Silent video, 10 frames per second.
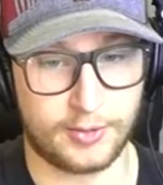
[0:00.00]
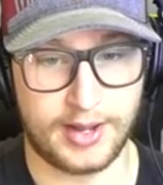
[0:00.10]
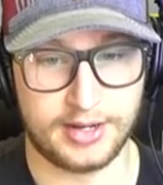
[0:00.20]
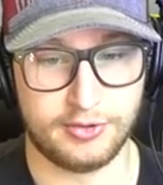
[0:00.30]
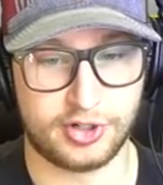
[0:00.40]

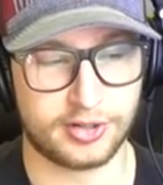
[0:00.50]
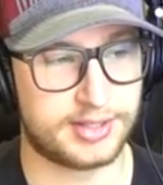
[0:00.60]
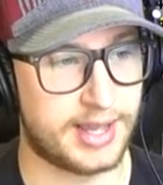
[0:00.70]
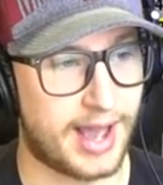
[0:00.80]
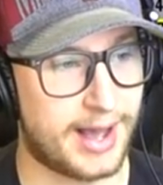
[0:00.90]
anyway, New
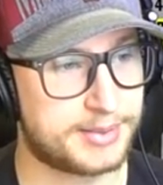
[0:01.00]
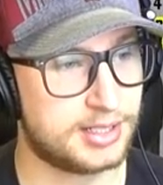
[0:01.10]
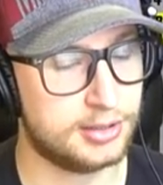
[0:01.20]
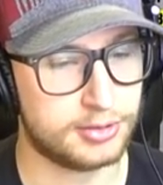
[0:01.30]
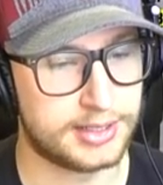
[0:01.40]
Jersey
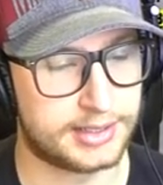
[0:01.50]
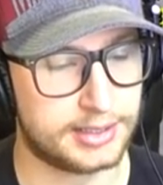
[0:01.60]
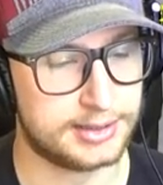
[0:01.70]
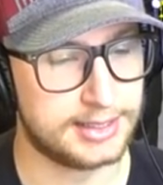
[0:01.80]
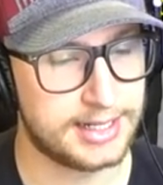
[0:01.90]
absolutely
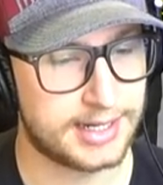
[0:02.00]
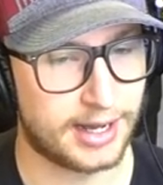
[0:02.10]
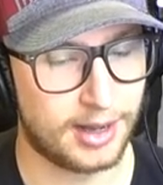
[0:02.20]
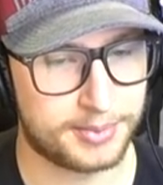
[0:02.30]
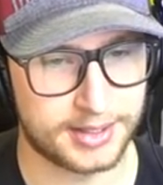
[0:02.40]
cleaned
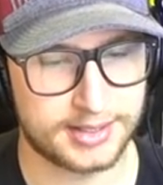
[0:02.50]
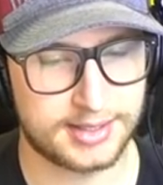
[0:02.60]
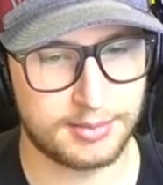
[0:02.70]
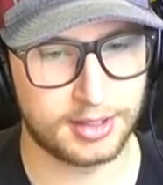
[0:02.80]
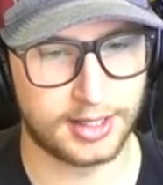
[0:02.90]
up
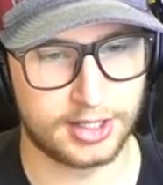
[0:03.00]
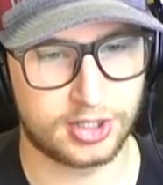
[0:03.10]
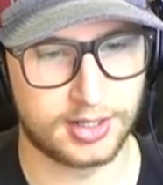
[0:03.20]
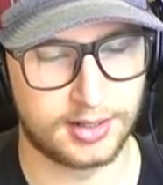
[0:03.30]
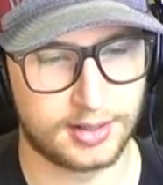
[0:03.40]
this
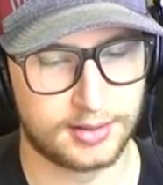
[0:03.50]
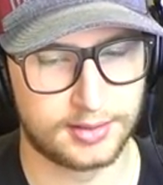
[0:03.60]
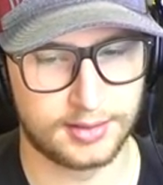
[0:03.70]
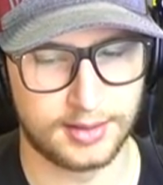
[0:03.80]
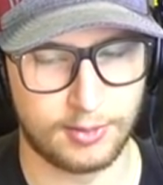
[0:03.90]
simulation.
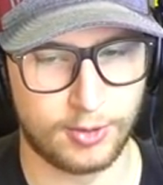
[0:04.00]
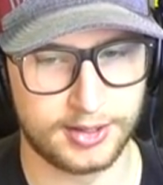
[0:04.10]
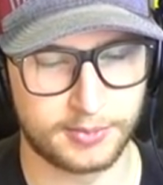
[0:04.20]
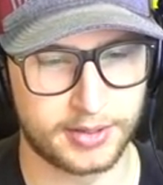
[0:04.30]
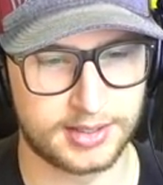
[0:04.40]
They
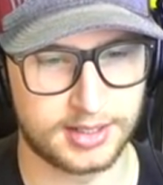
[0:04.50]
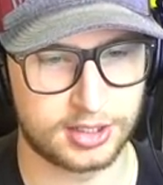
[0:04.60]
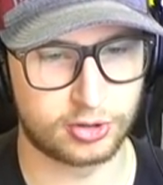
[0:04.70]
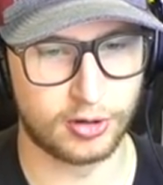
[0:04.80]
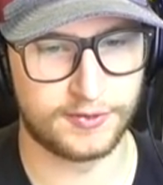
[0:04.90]
won the
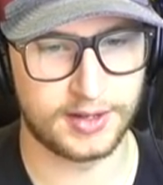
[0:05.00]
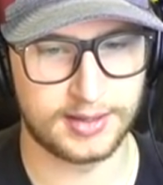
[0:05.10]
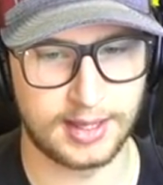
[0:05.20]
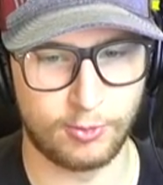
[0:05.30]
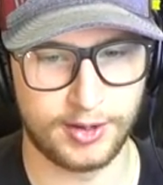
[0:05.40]
President's
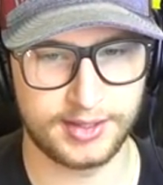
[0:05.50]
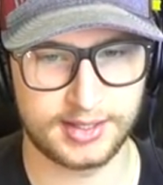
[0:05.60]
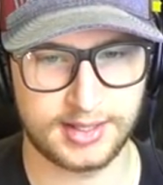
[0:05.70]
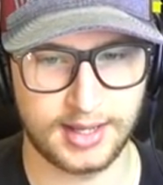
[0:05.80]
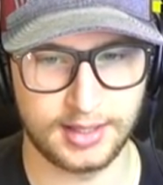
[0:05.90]
Trophy. They won the
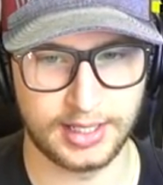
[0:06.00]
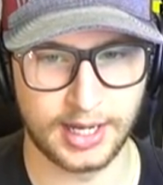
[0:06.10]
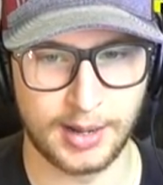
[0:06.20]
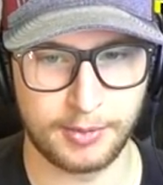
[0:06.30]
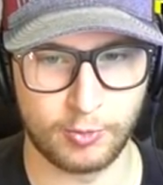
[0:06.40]
Stanley
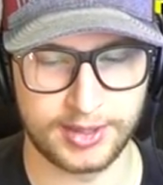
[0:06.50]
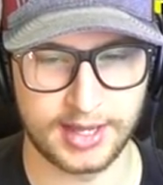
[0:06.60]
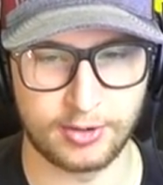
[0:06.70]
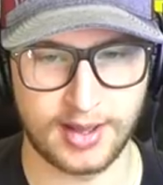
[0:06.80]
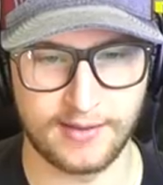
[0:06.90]
Cup
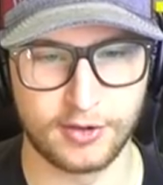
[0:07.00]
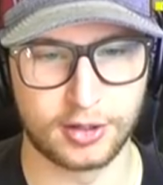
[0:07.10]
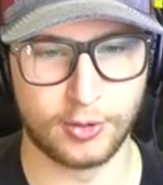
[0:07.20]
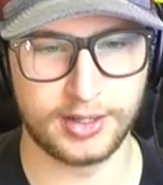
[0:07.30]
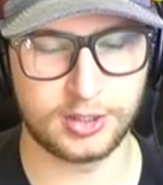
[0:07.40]
without ever
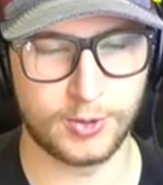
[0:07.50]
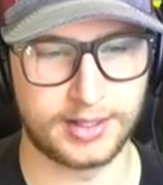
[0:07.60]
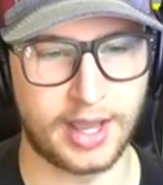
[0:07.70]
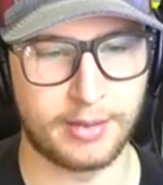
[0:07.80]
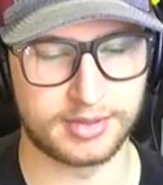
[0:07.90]
going to a
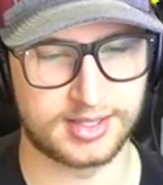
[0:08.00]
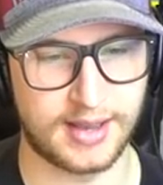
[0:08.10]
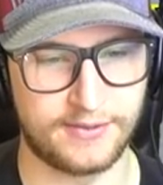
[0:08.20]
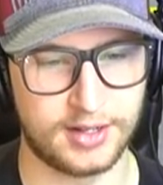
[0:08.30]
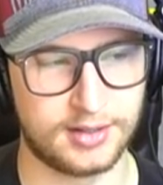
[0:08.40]
game
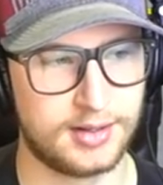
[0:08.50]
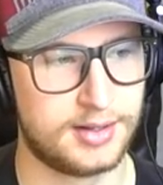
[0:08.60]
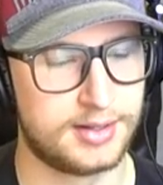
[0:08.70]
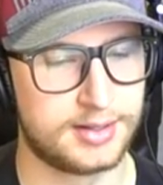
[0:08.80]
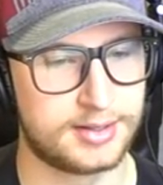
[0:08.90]
seven.
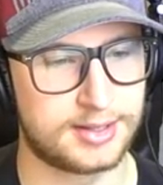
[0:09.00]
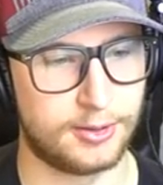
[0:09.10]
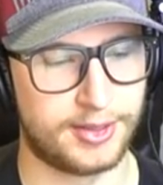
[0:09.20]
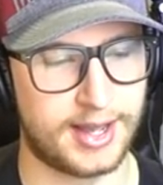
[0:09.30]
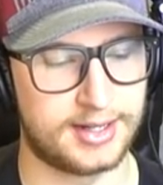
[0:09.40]

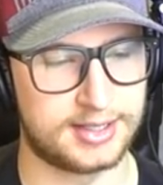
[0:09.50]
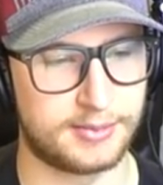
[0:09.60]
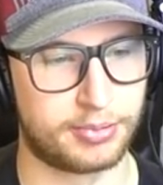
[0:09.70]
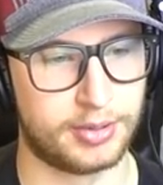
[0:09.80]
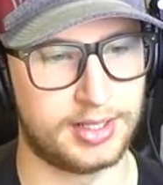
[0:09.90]
So, that is
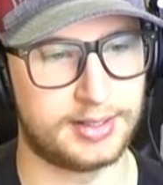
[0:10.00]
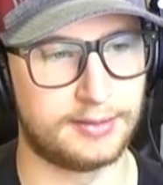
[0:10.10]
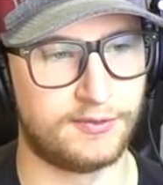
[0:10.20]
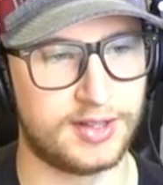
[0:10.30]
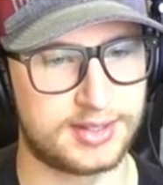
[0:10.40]
a pretty
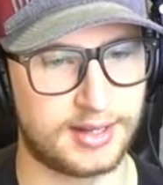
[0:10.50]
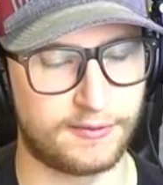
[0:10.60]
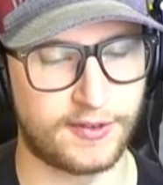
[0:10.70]
convincing